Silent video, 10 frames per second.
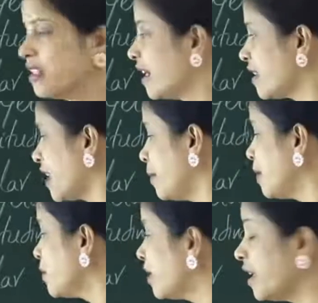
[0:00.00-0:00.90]
And coming
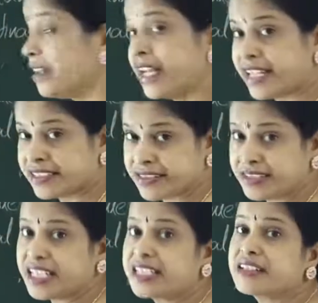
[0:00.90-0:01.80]
to their
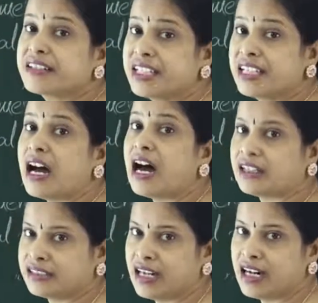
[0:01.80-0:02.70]
excretory
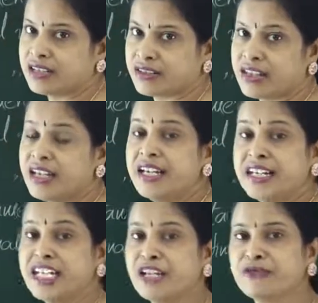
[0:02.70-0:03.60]
organs,
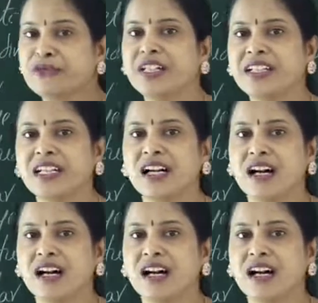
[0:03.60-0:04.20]
nephridia